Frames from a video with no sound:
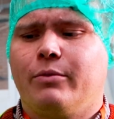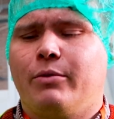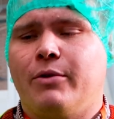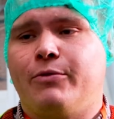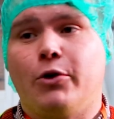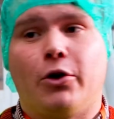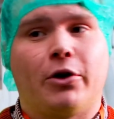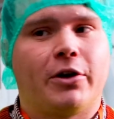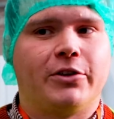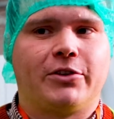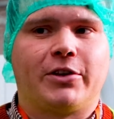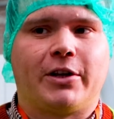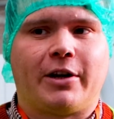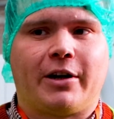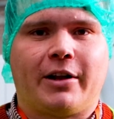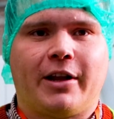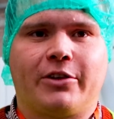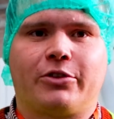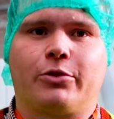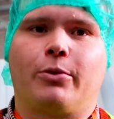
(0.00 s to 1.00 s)
we've not
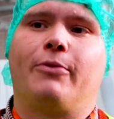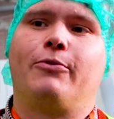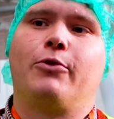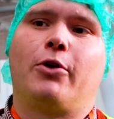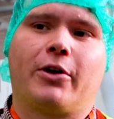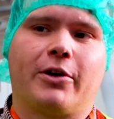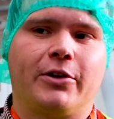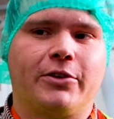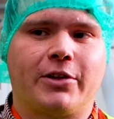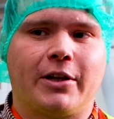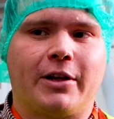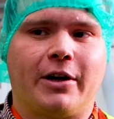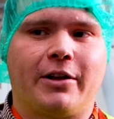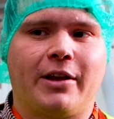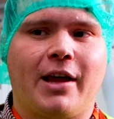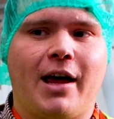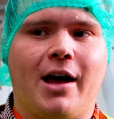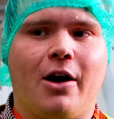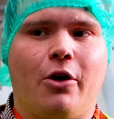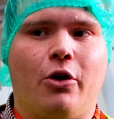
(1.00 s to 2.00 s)
considered this or we've not considered
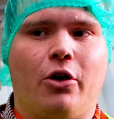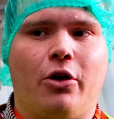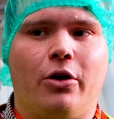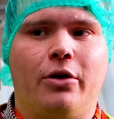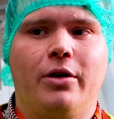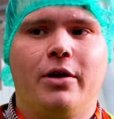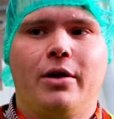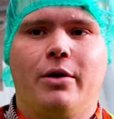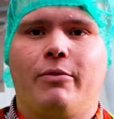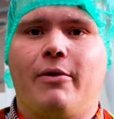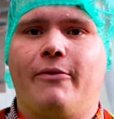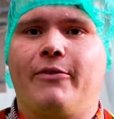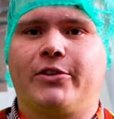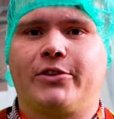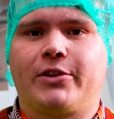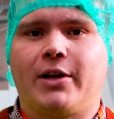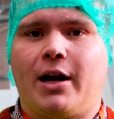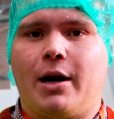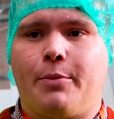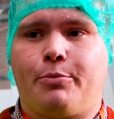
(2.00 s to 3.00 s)
that, or when we
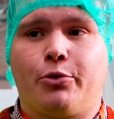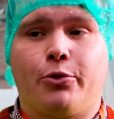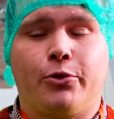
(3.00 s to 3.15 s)
started